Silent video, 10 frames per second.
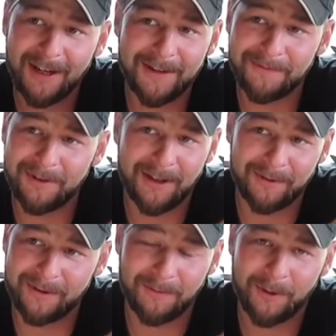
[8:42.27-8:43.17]
And I've
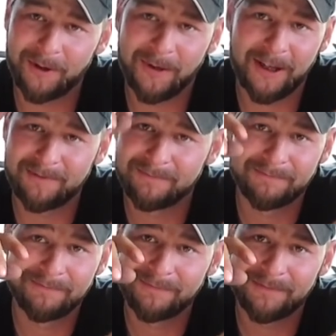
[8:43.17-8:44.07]
never even worried about it.
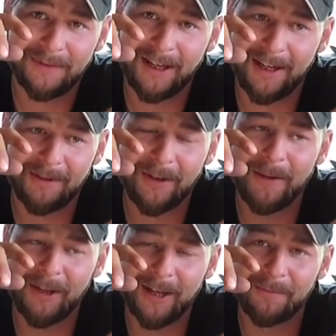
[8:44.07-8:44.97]
And if
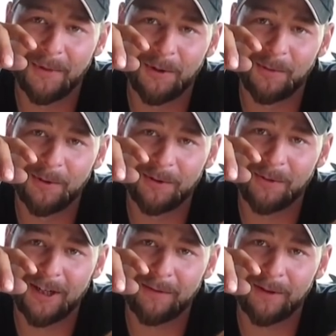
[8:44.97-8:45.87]
I'm in mobile or
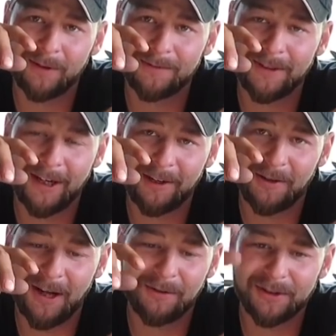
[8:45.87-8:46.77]
whatever, and
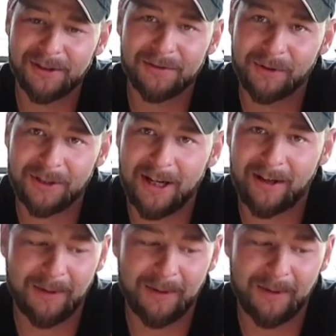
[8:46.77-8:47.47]
I'll just switch it out.